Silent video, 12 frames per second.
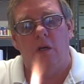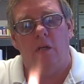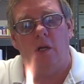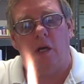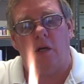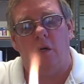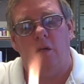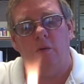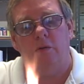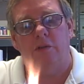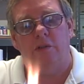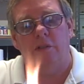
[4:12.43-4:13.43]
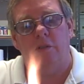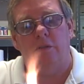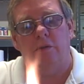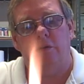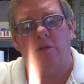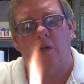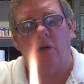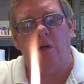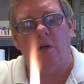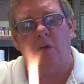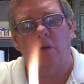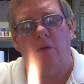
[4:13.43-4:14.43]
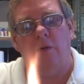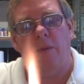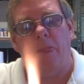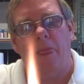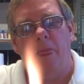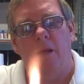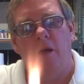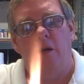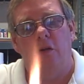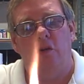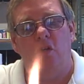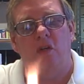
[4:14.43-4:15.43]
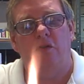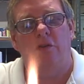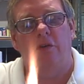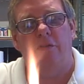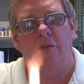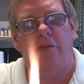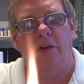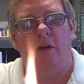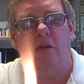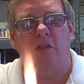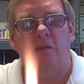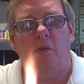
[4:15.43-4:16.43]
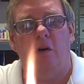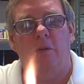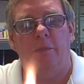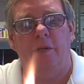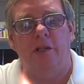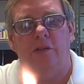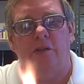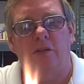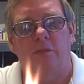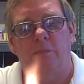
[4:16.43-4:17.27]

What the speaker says: Now cold seals are useful for fairly small pieces,